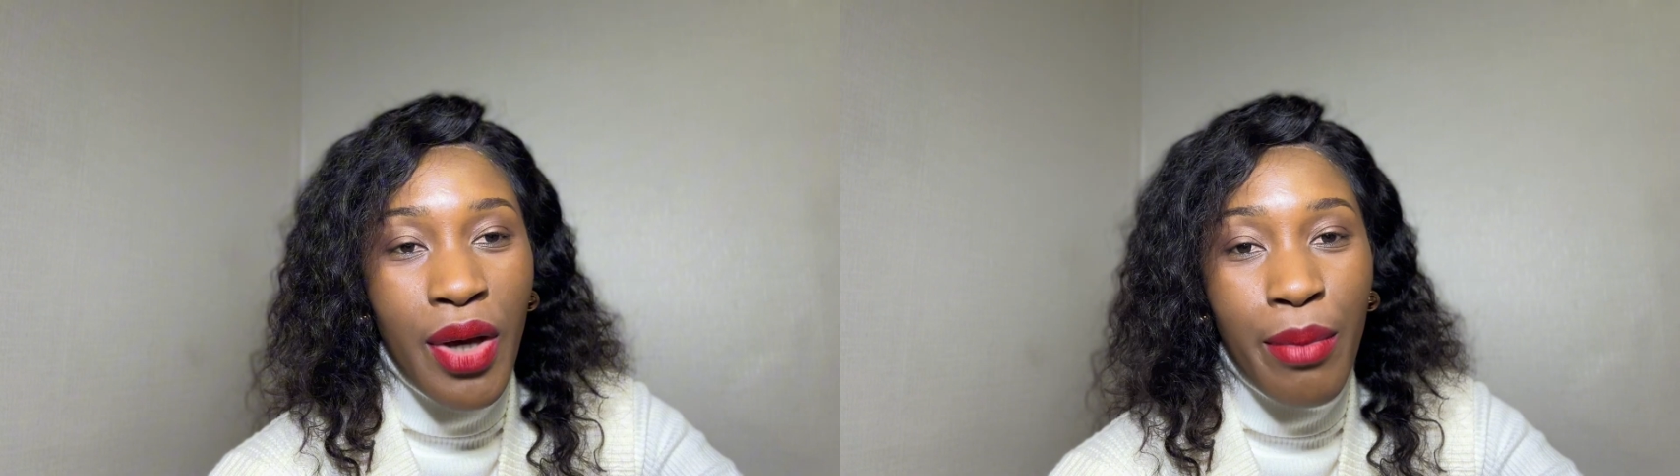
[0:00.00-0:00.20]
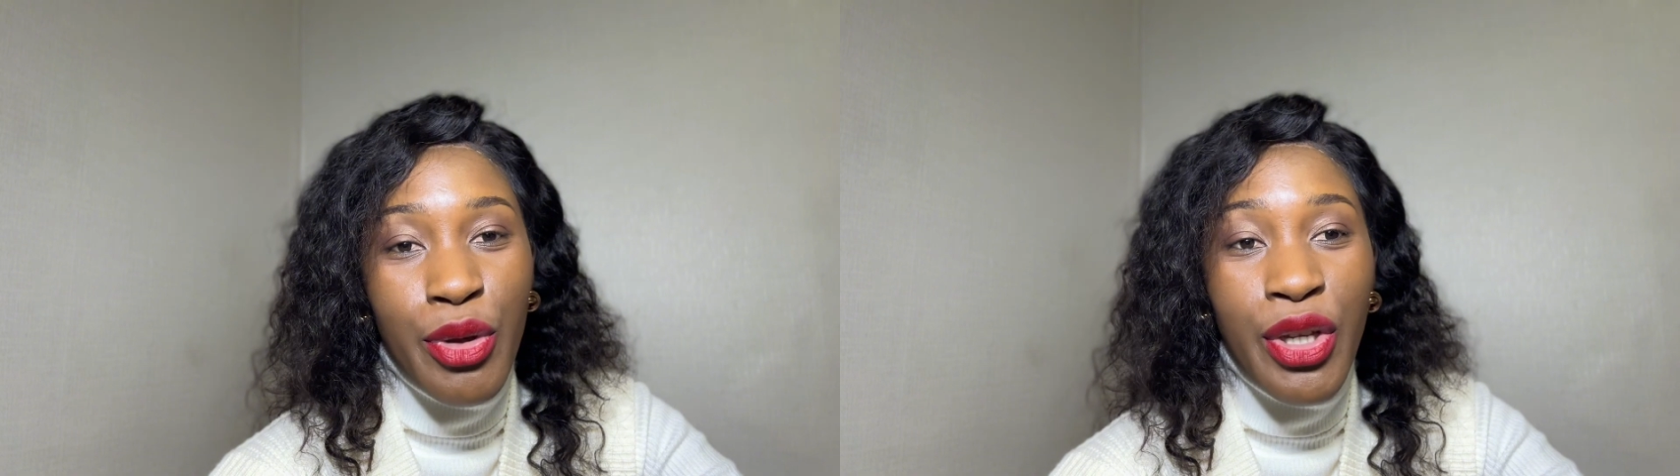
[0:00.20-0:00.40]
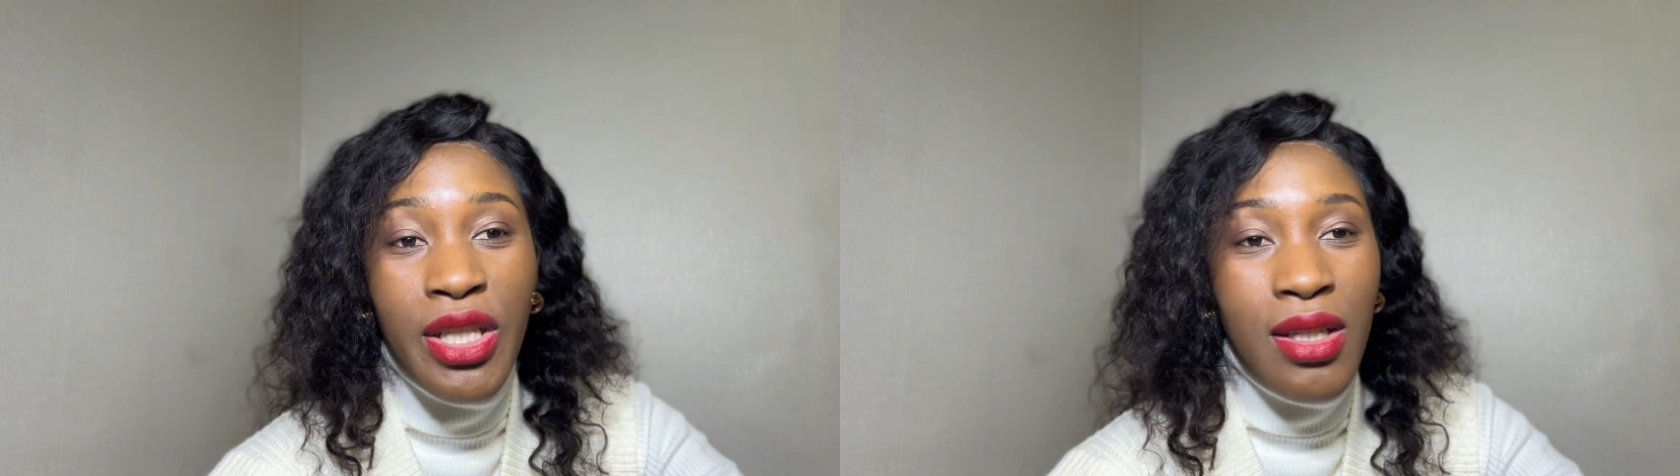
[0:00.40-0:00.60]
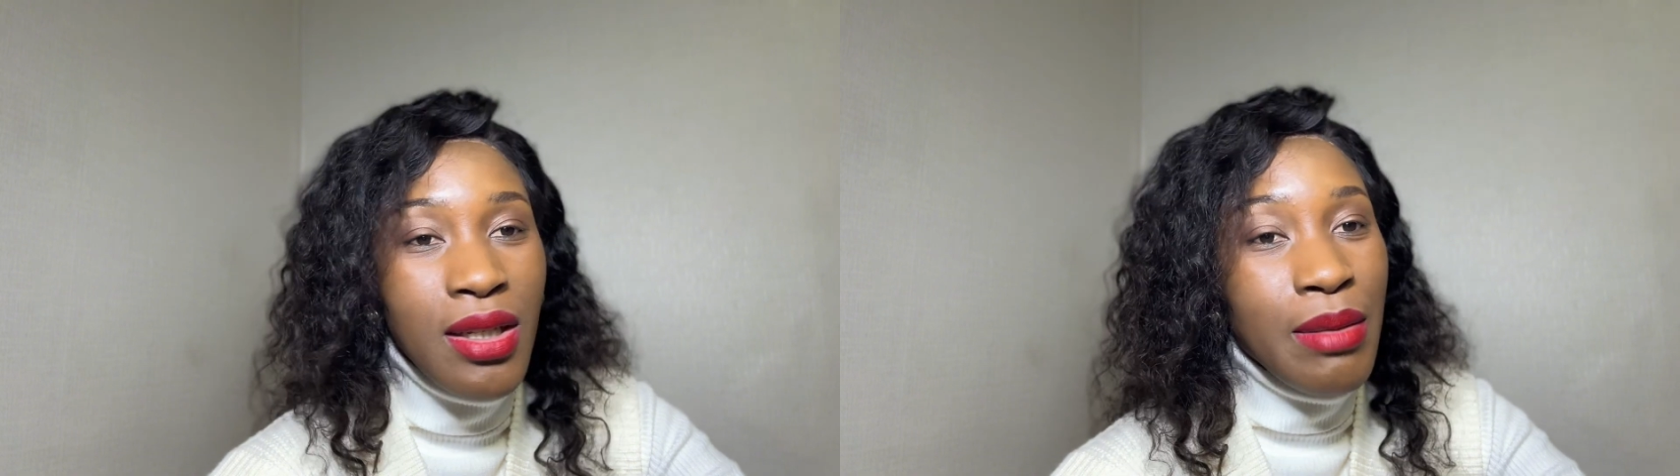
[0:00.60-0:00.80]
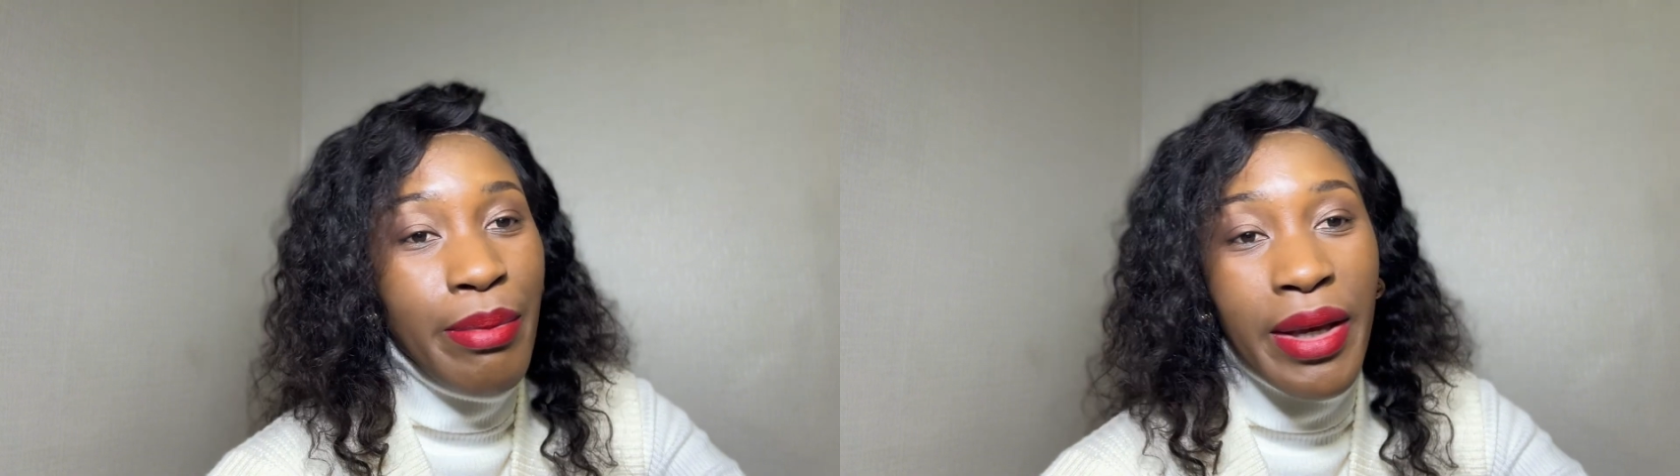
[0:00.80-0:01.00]
I'm your
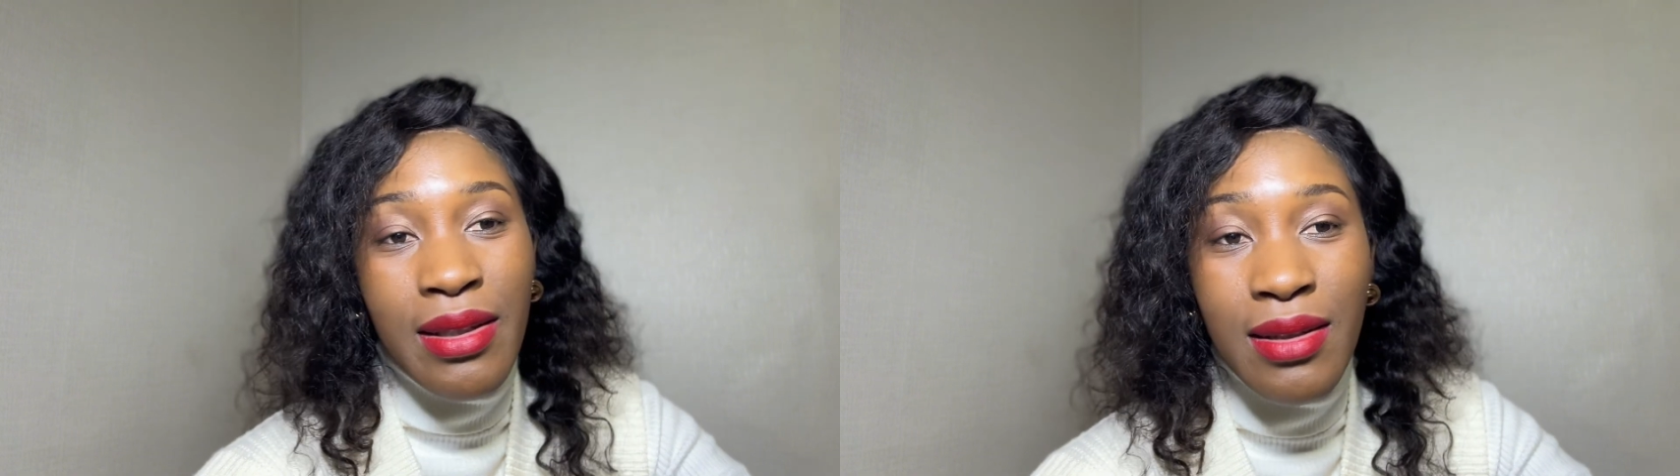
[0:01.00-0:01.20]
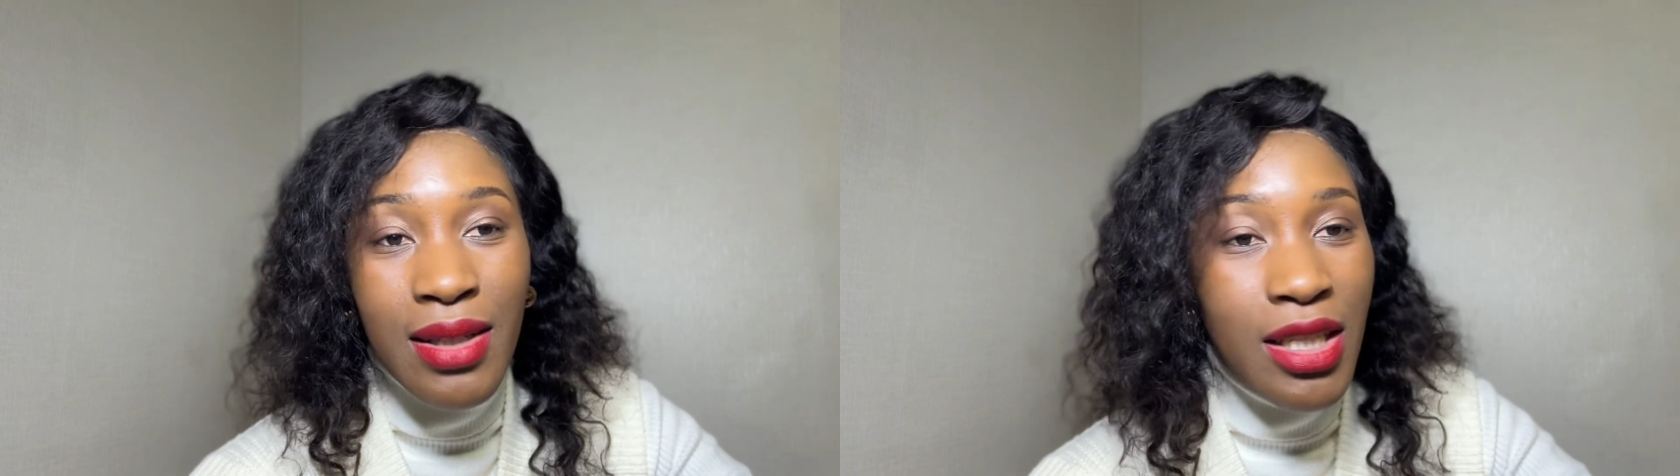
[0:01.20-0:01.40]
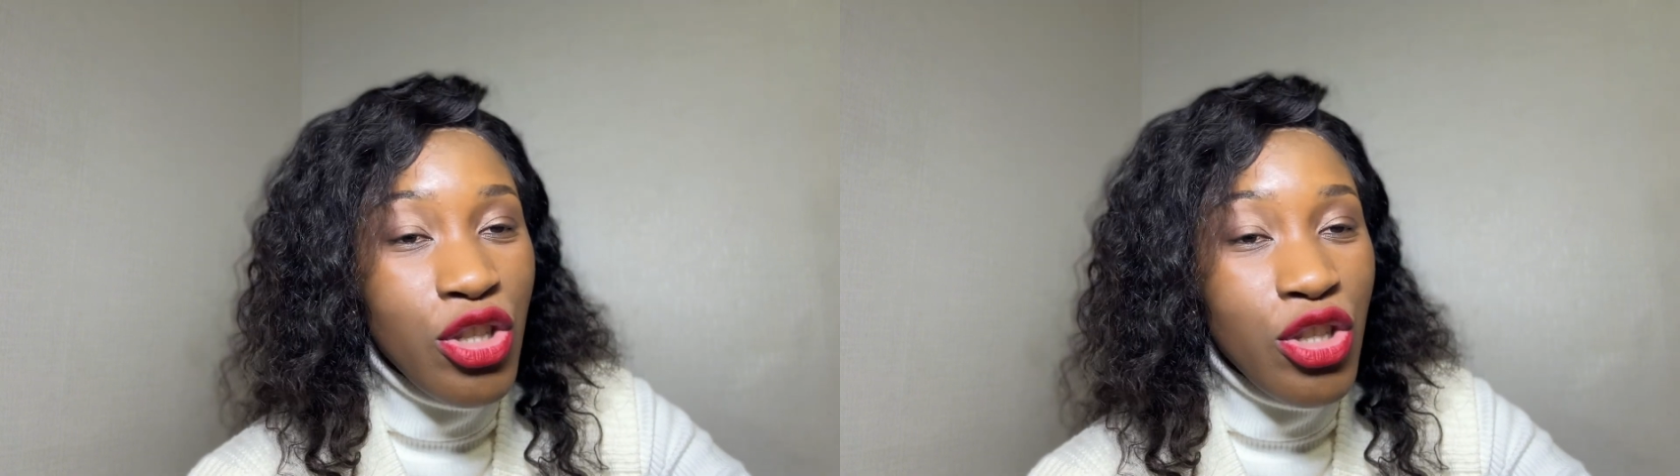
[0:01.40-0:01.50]
internet bestie.